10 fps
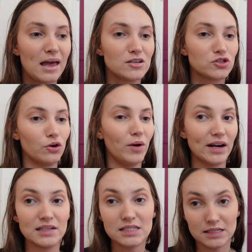So we're
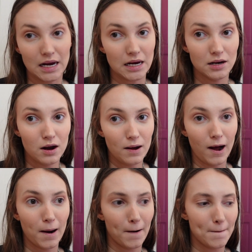going to see.
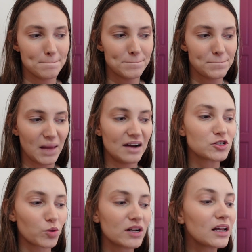I
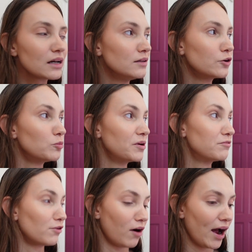just wanted like a little bit of
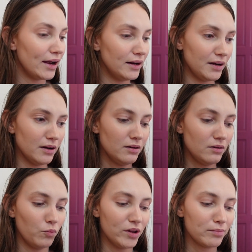variety
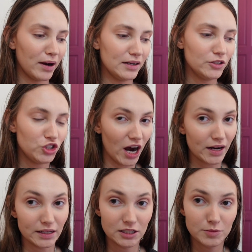with my
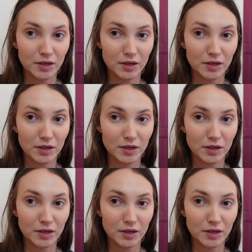jackets,